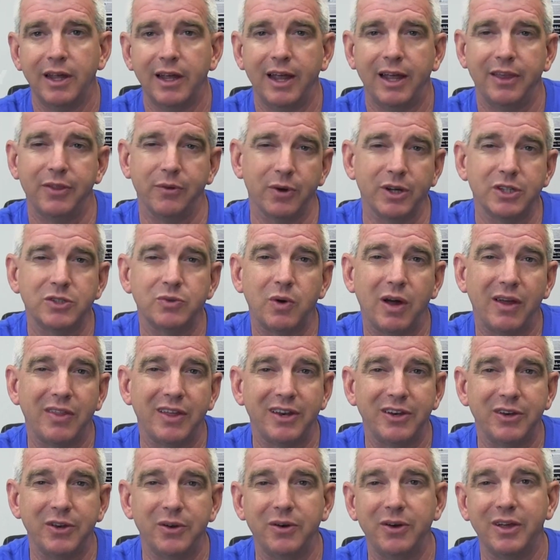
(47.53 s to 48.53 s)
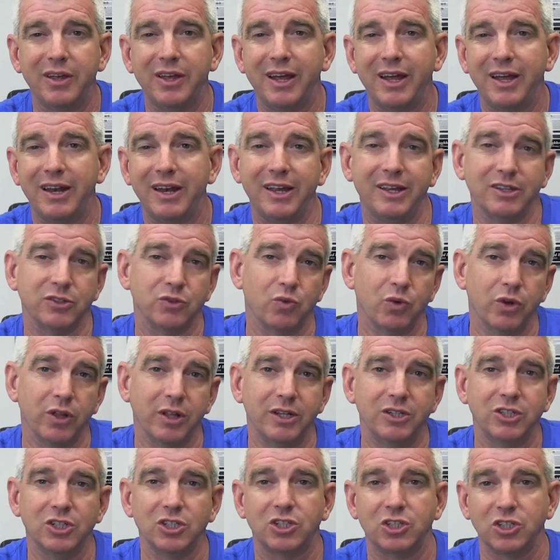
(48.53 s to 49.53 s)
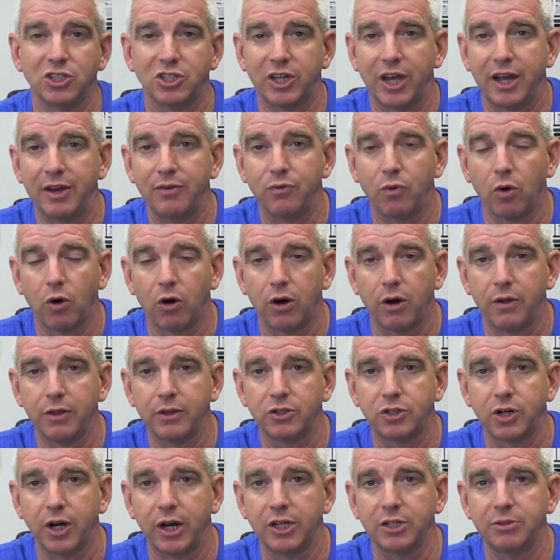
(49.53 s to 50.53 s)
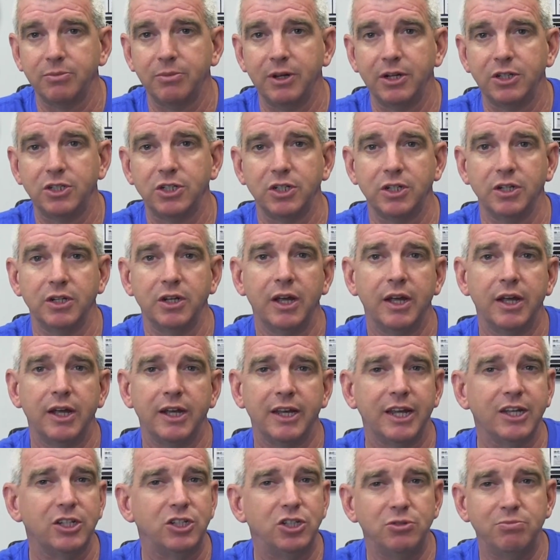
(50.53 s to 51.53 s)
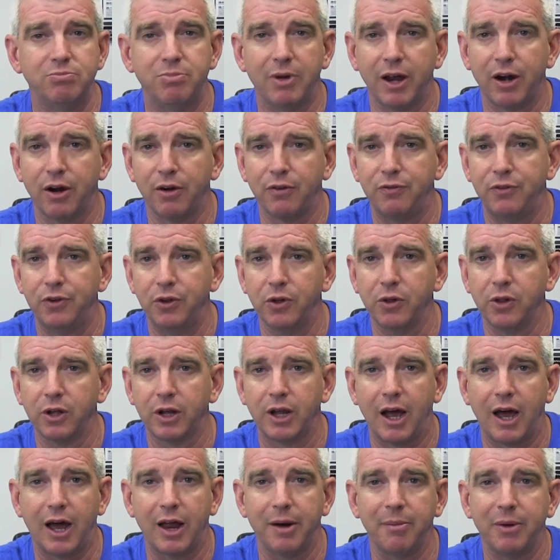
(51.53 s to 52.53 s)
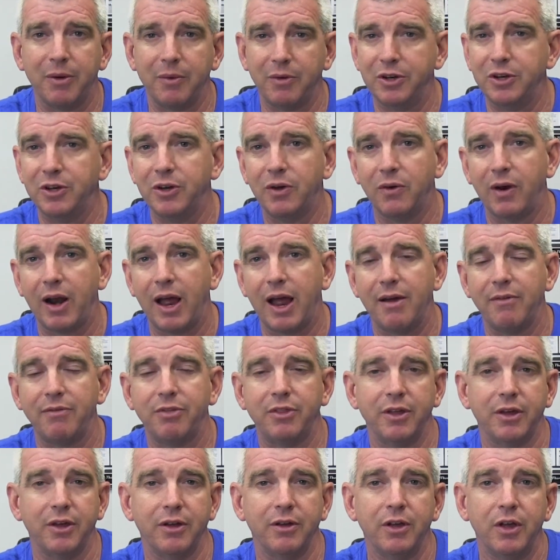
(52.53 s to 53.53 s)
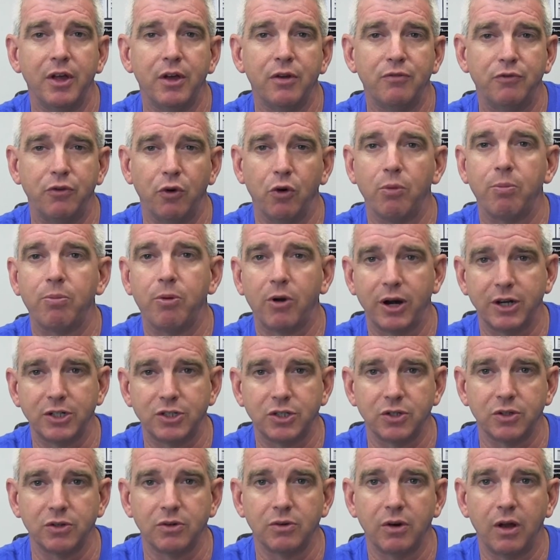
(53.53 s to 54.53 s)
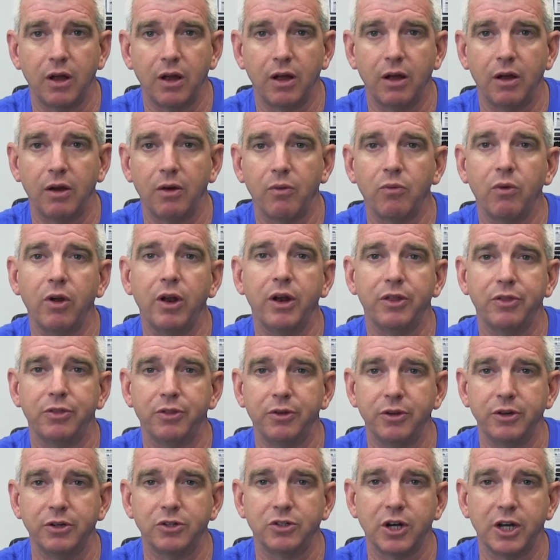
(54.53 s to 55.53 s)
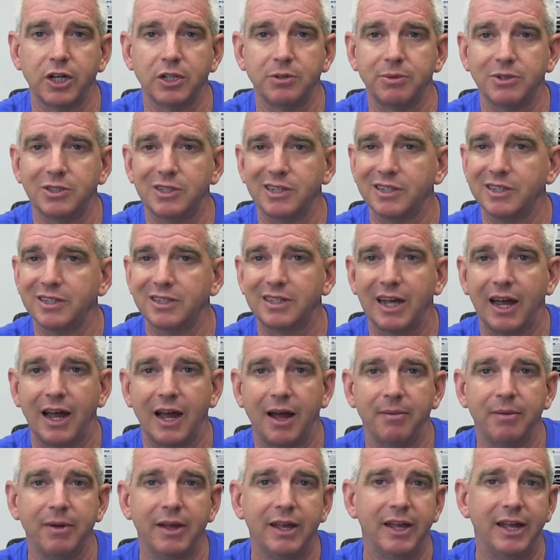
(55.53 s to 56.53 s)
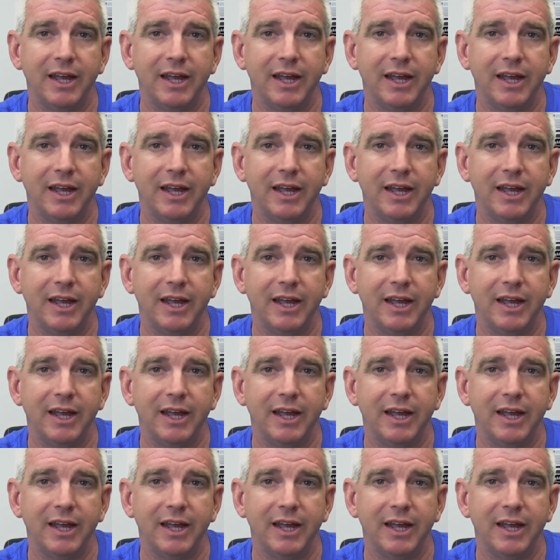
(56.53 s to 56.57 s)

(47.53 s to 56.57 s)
And the reason why they do that is really just to save work on the transmission, get you better fuel economy when you don't have the full pressure uh, running through your transmission at the time.